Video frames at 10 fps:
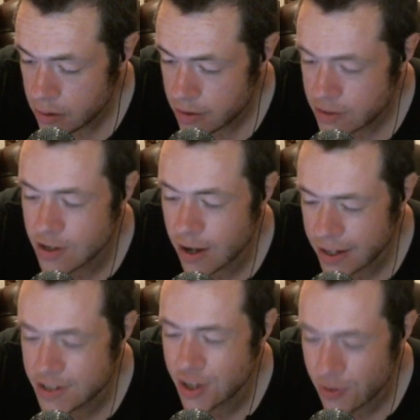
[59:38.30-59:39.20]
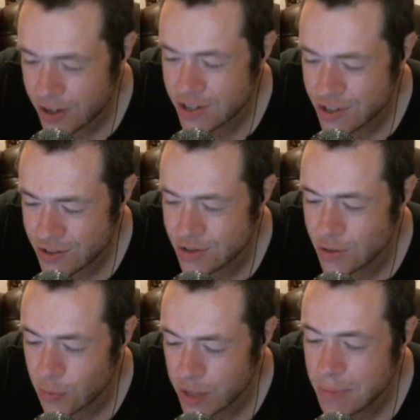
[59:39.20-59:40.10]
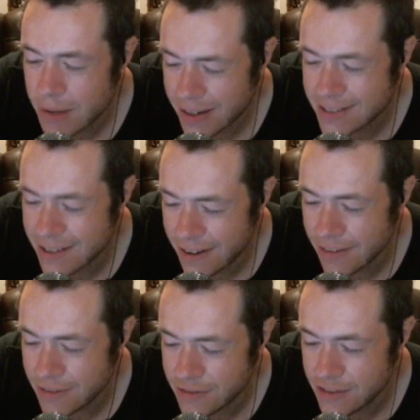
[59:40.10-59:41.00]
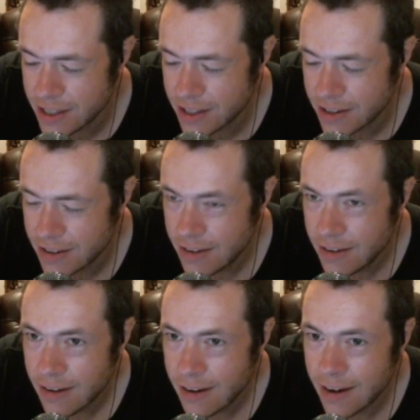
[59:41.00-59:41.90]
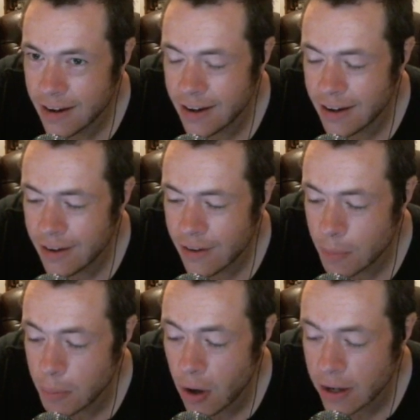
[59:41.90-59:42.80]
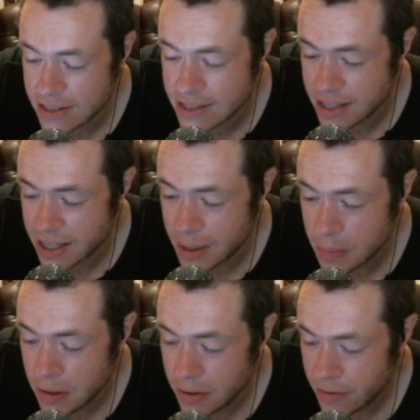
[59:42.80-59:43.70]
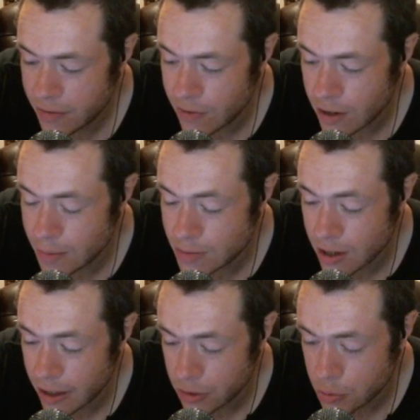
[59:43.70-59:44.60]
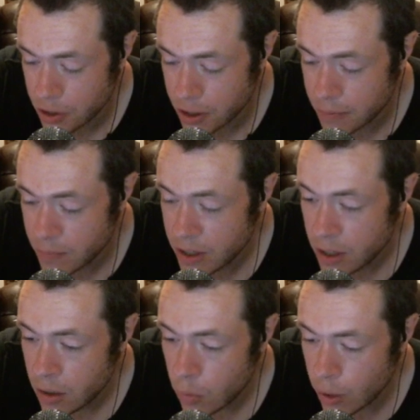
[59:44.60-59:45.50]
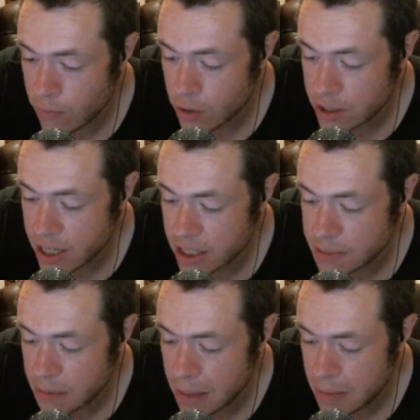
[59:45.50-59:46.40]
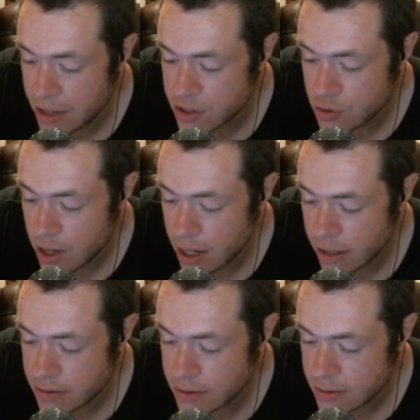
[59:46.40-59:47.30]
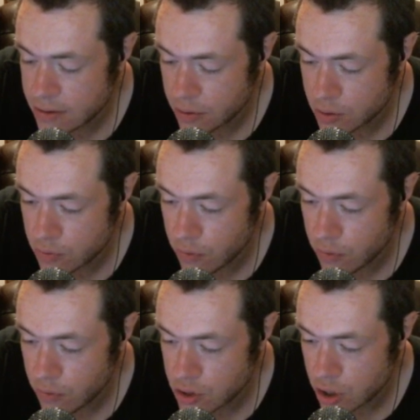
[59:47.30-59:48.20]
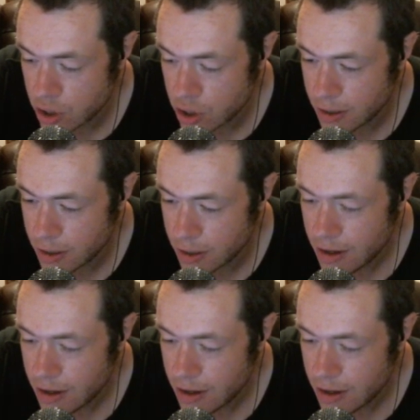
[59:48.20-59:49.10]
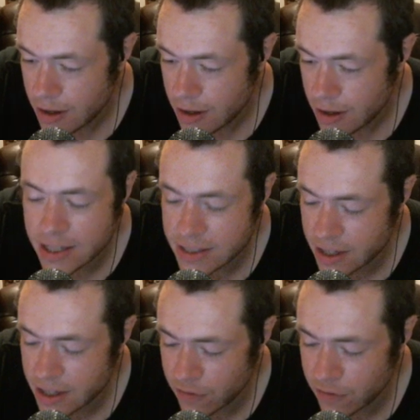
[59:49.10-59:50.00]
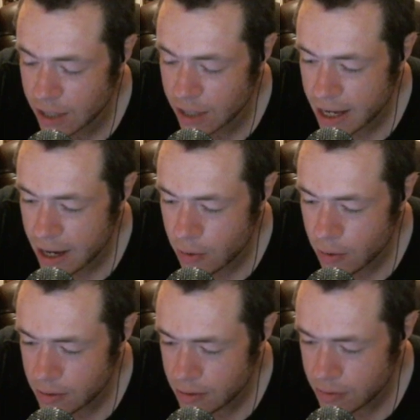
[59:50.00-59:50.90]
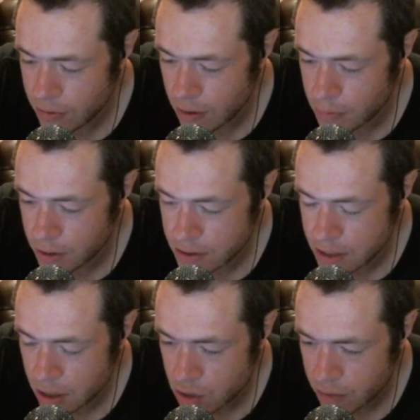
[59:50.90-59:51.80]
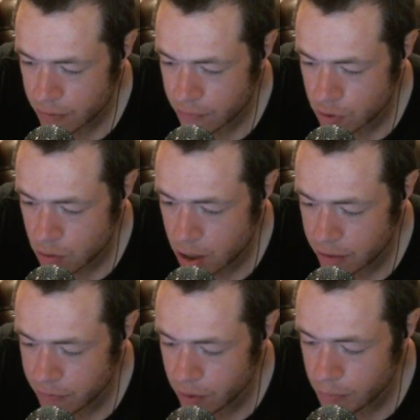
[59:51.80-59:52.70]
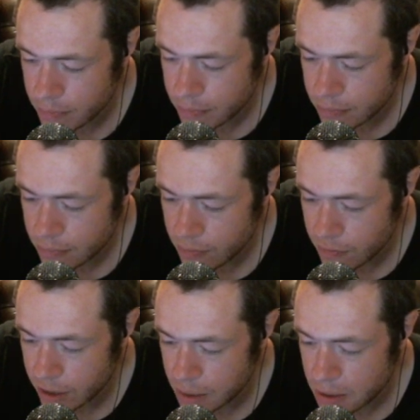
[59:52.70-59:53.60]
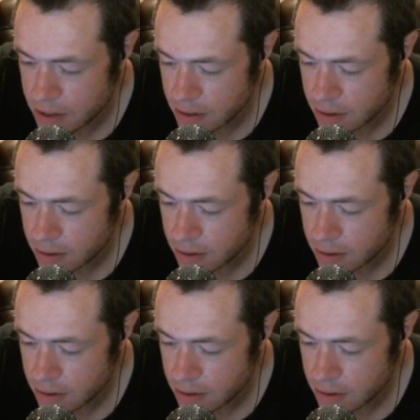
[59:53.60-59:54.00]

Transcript: Sonic Generations, the remix of the boss theme from Sonic 3. Whatever It Takes by Imagine Dragons. Don't you fucking judge me. Bill Conti's Gonna Fly Now from the soundtrack of the first Rocky film. Fucking amazing.